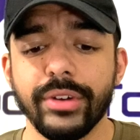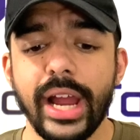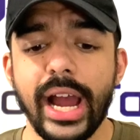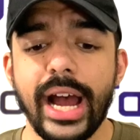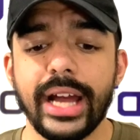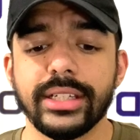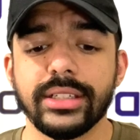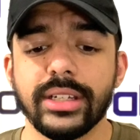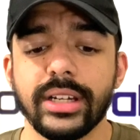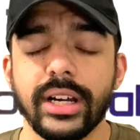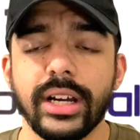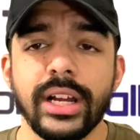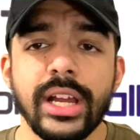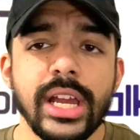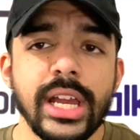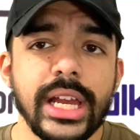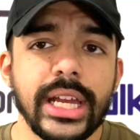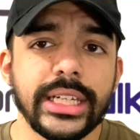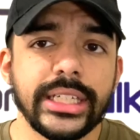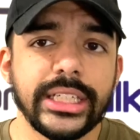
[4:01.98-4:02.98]
got
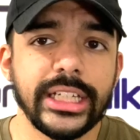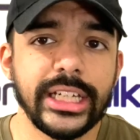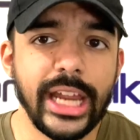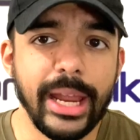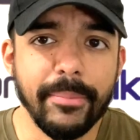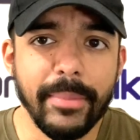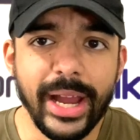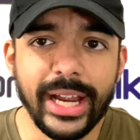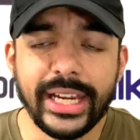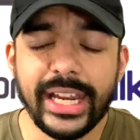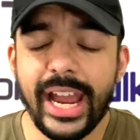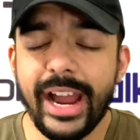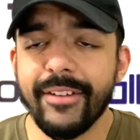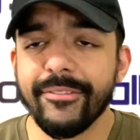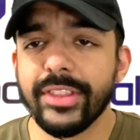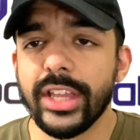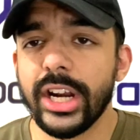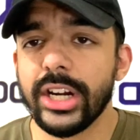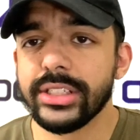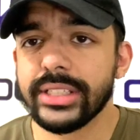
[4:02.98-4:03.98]
DK
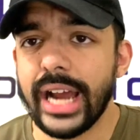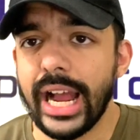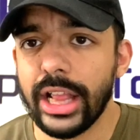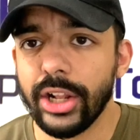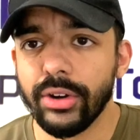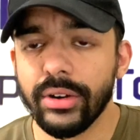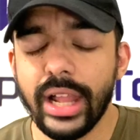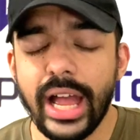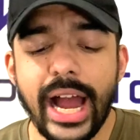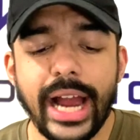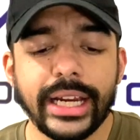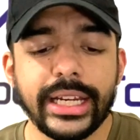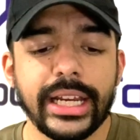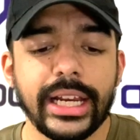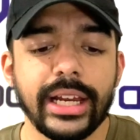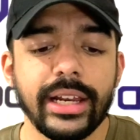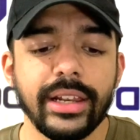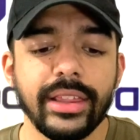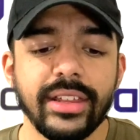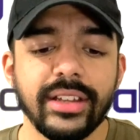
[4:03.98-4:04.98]
Metcalf there, Tyler
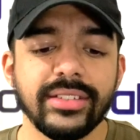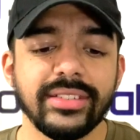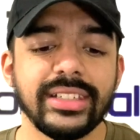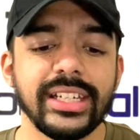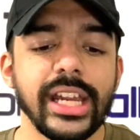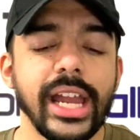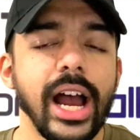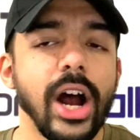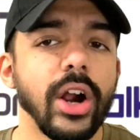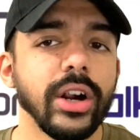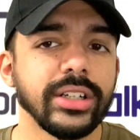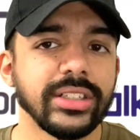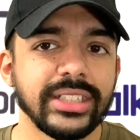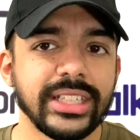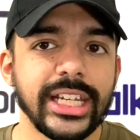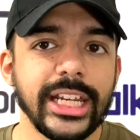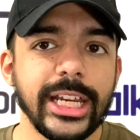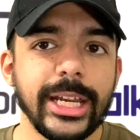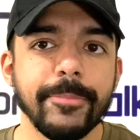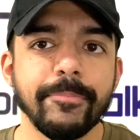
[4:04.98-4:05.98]
Lockett. The Seahawks
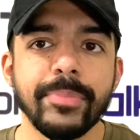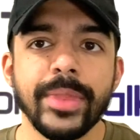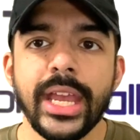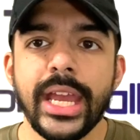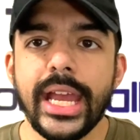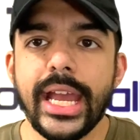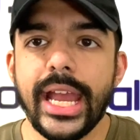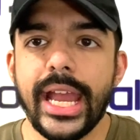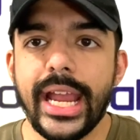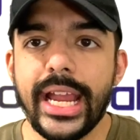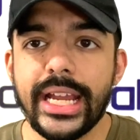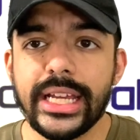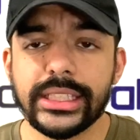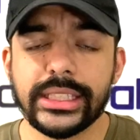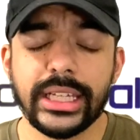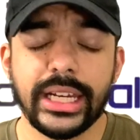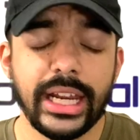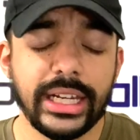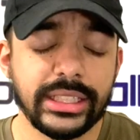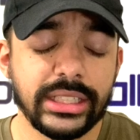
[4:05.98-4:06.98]
team
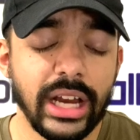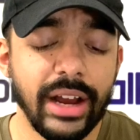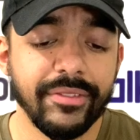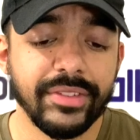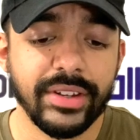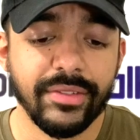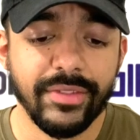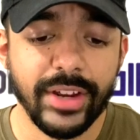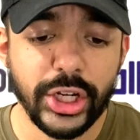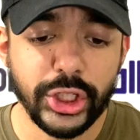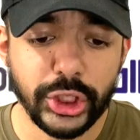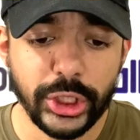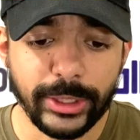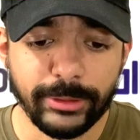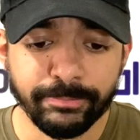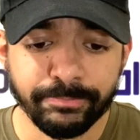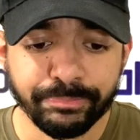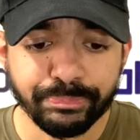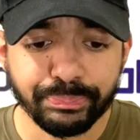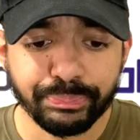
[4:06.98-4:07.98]
is in a tough
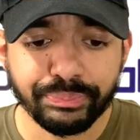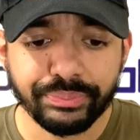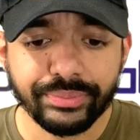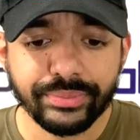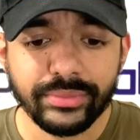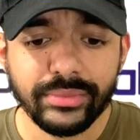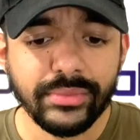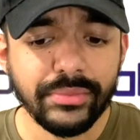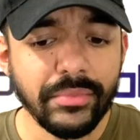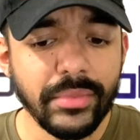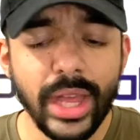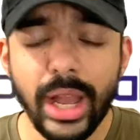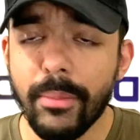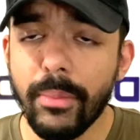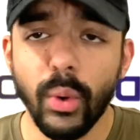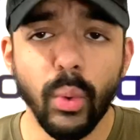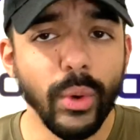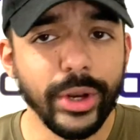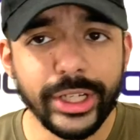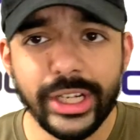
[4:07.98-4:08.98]
division,
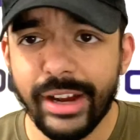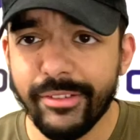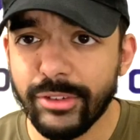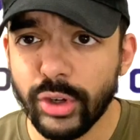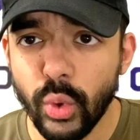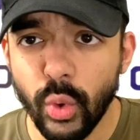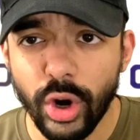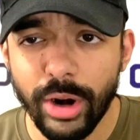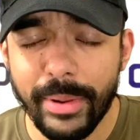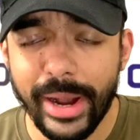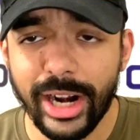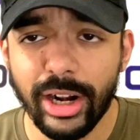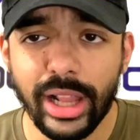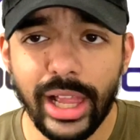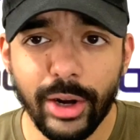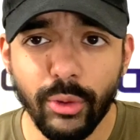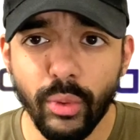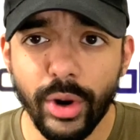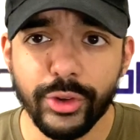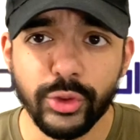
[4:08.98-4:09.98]
but when you have a quarterback
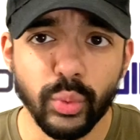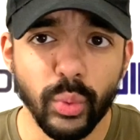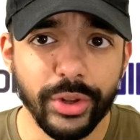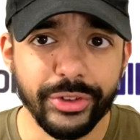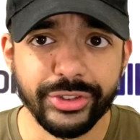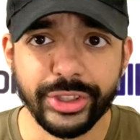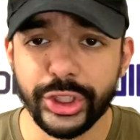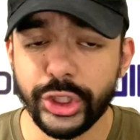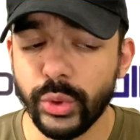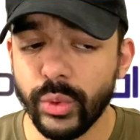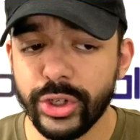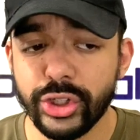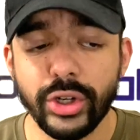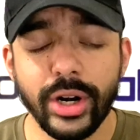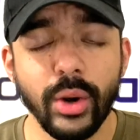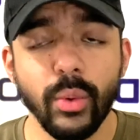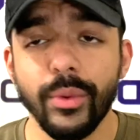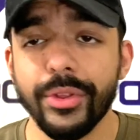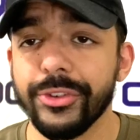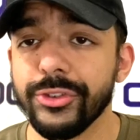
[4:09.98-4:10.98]
like Russell Wilson, you are
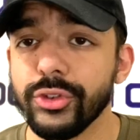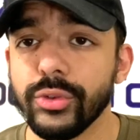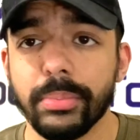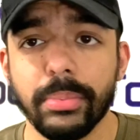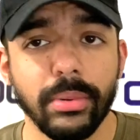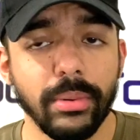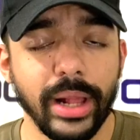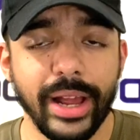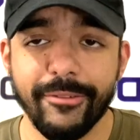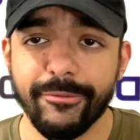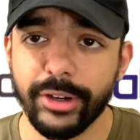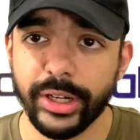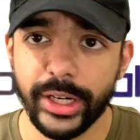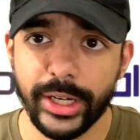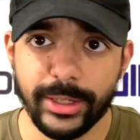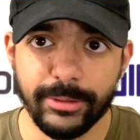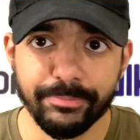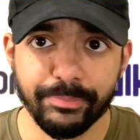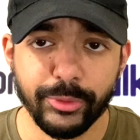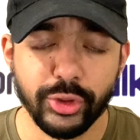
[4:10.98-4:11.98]
trying to win the Super Bowl every
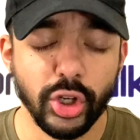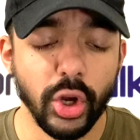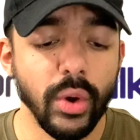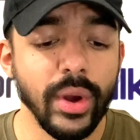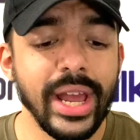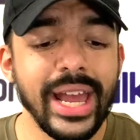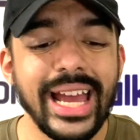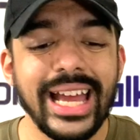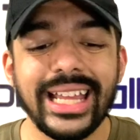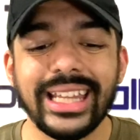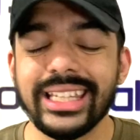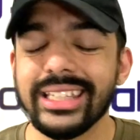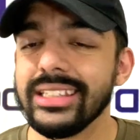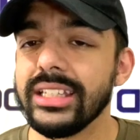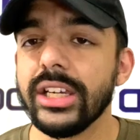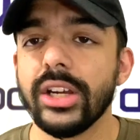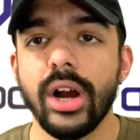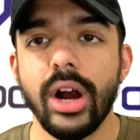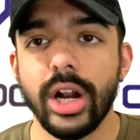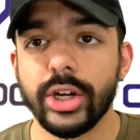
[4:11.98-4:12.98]
year. So the
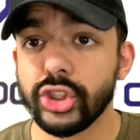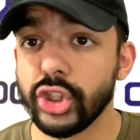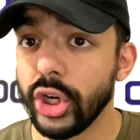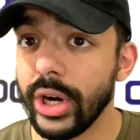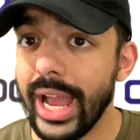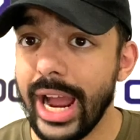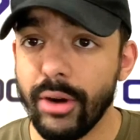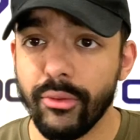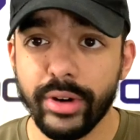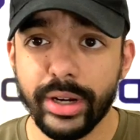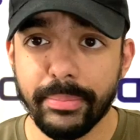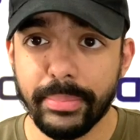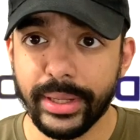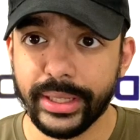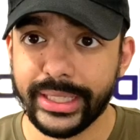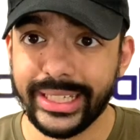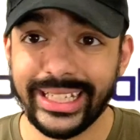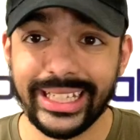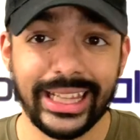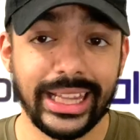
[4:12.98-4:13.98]
Seahawks are not
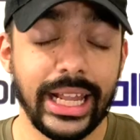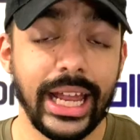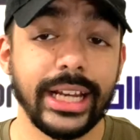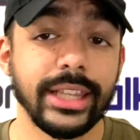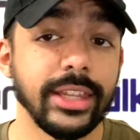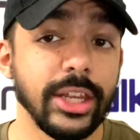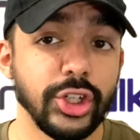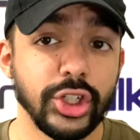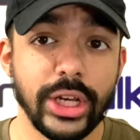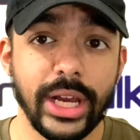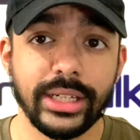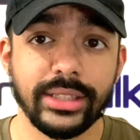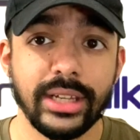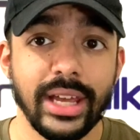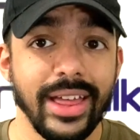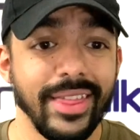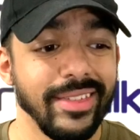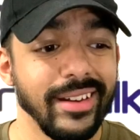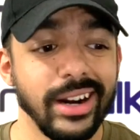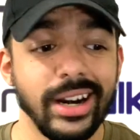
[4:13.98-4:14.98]
rebuilding like the Jets.
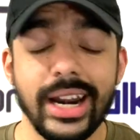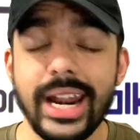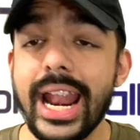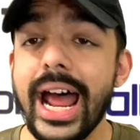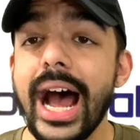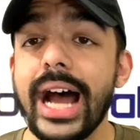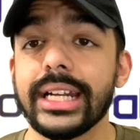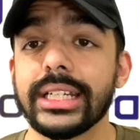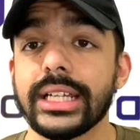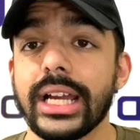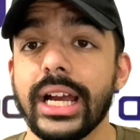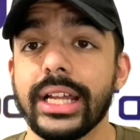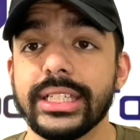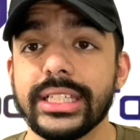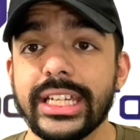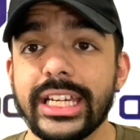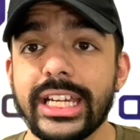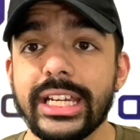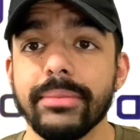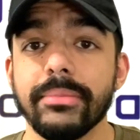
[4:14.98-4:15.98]
They're not a
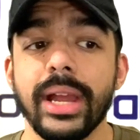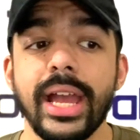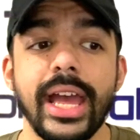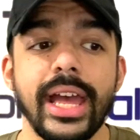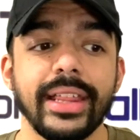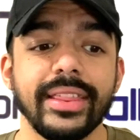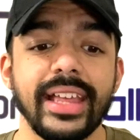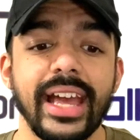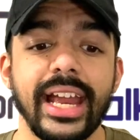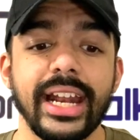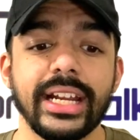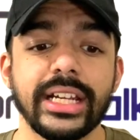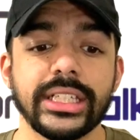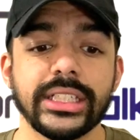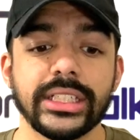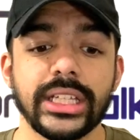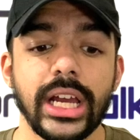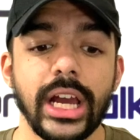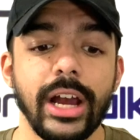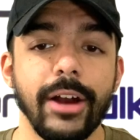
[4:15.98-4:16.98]
team that
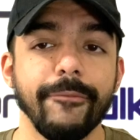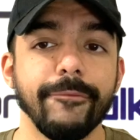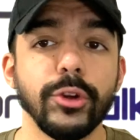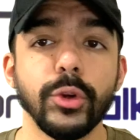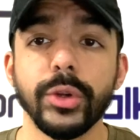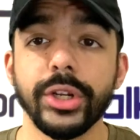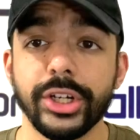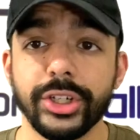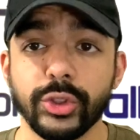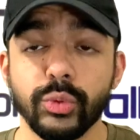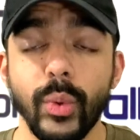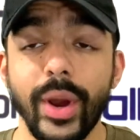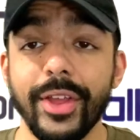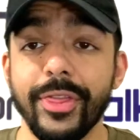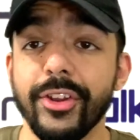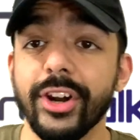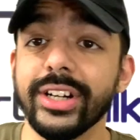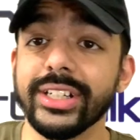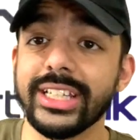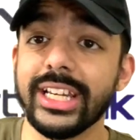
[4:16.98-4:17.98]
is a few years away.
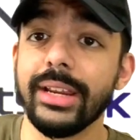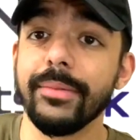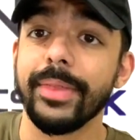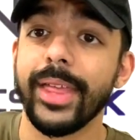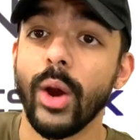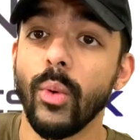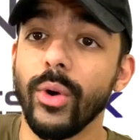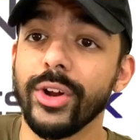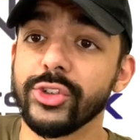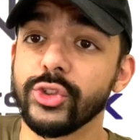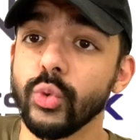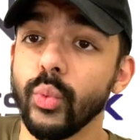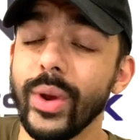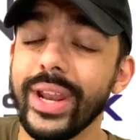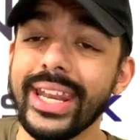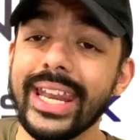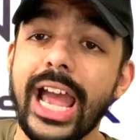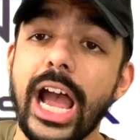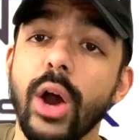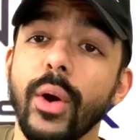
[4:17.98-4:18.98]
They're a team that wants to
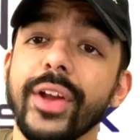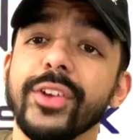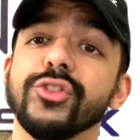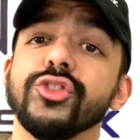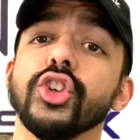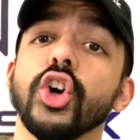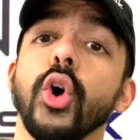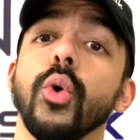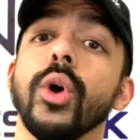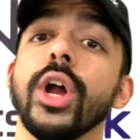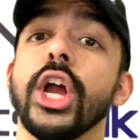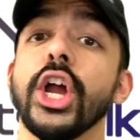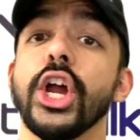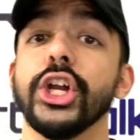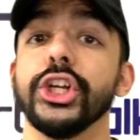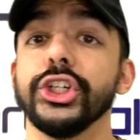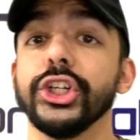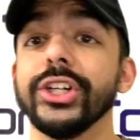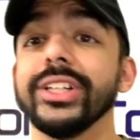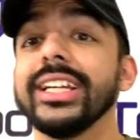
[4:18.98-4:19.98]
win now. And so
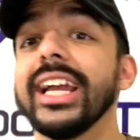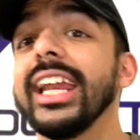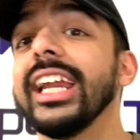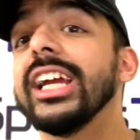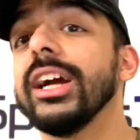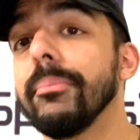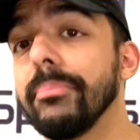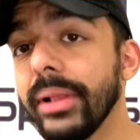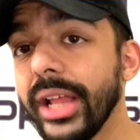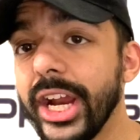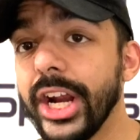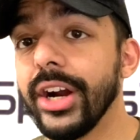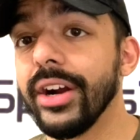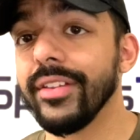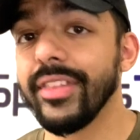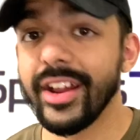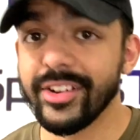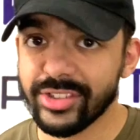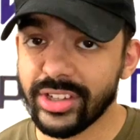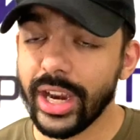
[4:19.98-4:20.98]
you're getting a player
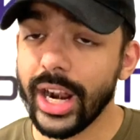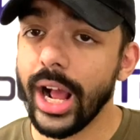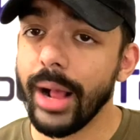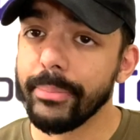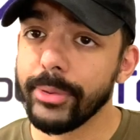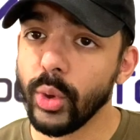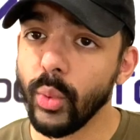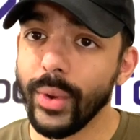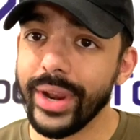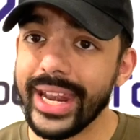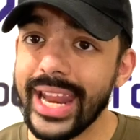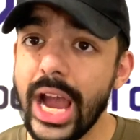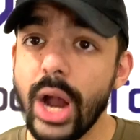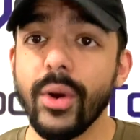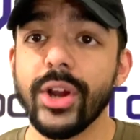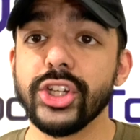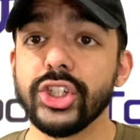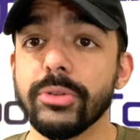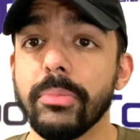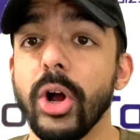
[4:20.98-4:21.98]
that's going to help you win
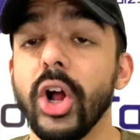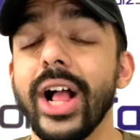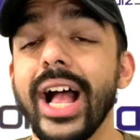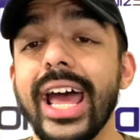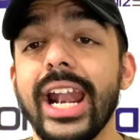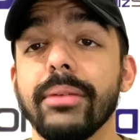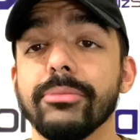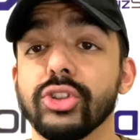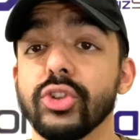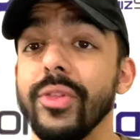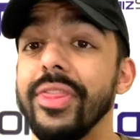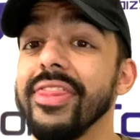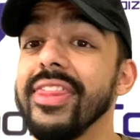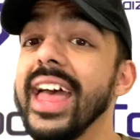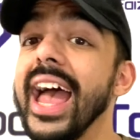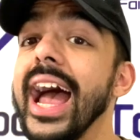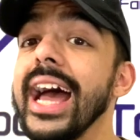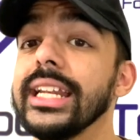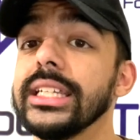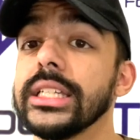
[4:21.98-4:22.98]
now in Jamal Adams. So
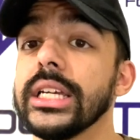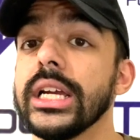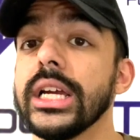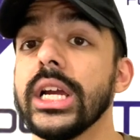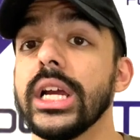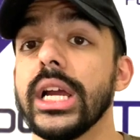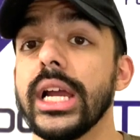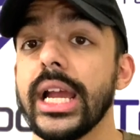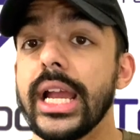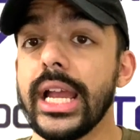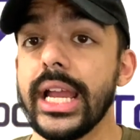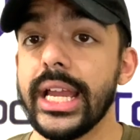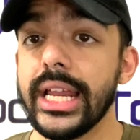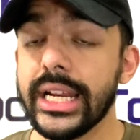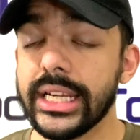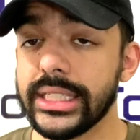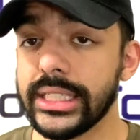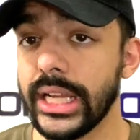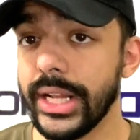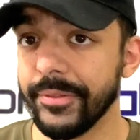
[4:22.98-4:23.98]
that in
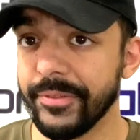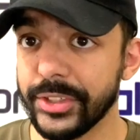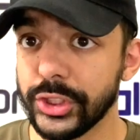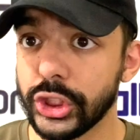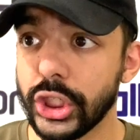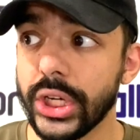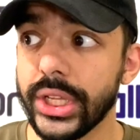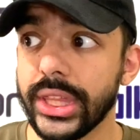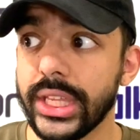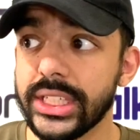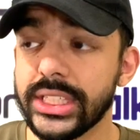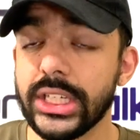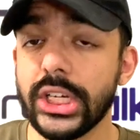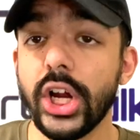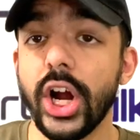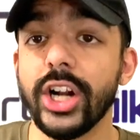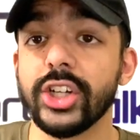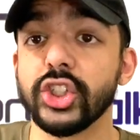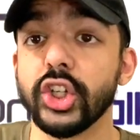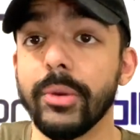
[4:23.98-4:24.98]
itself is good. The
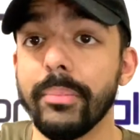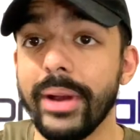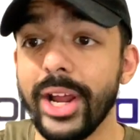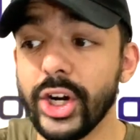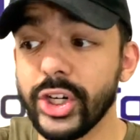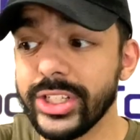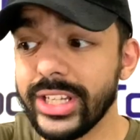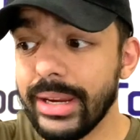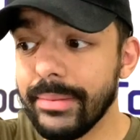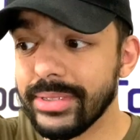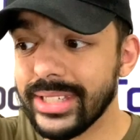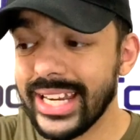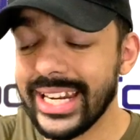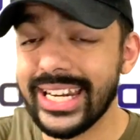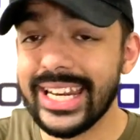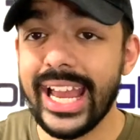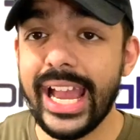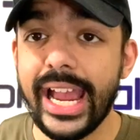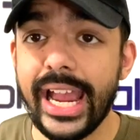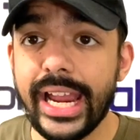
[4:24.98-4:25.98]
Seahawks are a better team
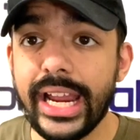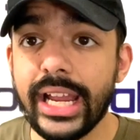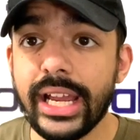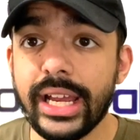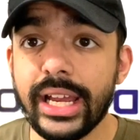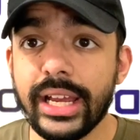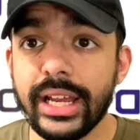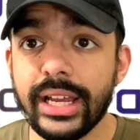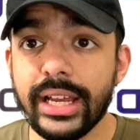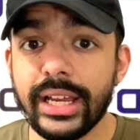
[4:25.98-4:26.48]
today,